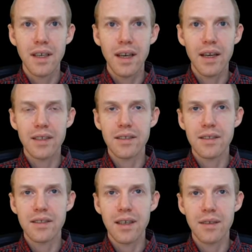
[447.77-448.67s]

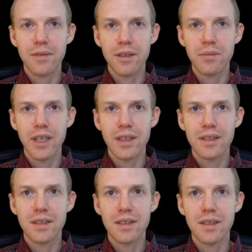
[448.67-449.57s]
Agilent software
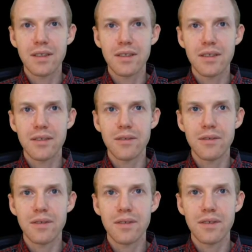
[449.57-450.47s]
makes into
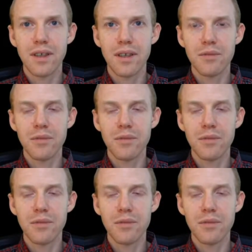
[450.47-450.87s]
uh,